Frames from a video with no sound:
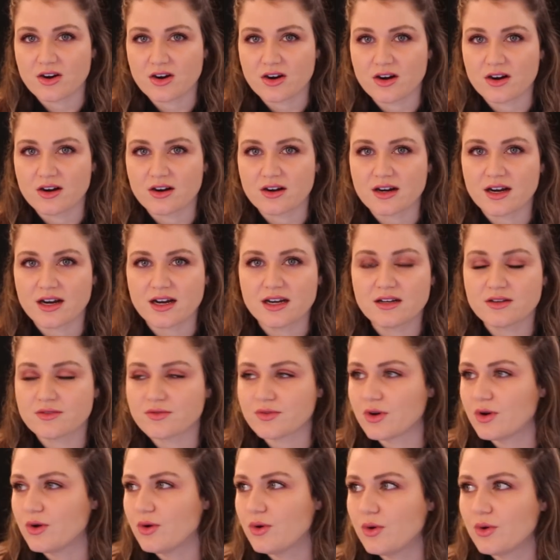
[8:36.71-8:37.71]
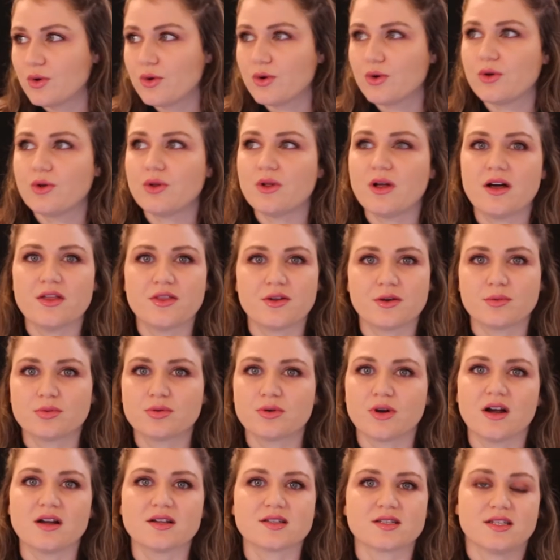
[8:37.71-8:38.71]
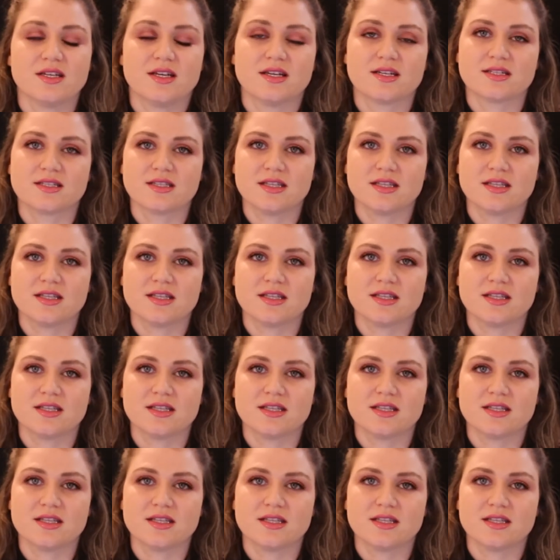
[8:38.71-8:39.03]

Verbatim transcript: are kind of a whole other process